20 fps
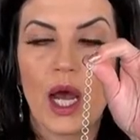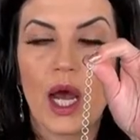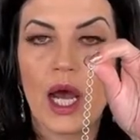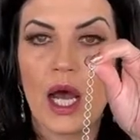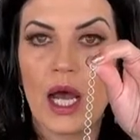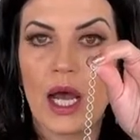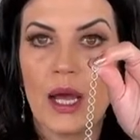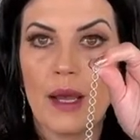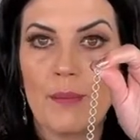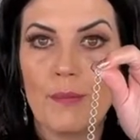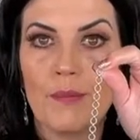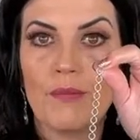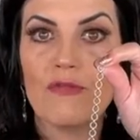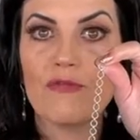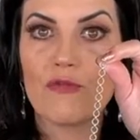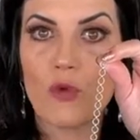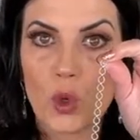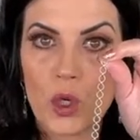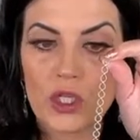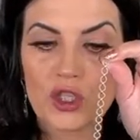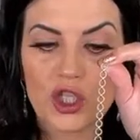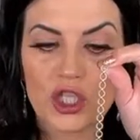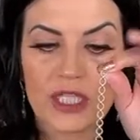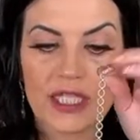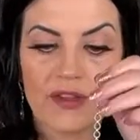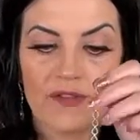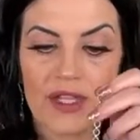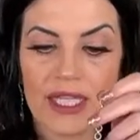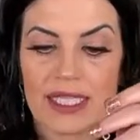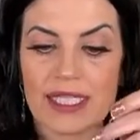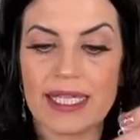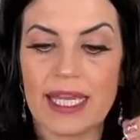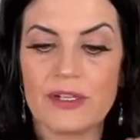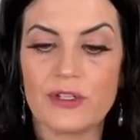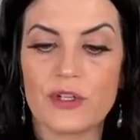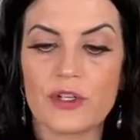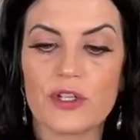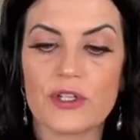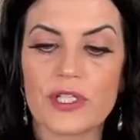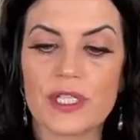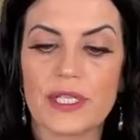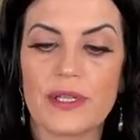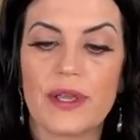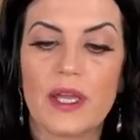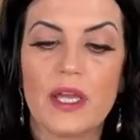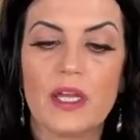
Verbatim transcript: um, four inches of extenders.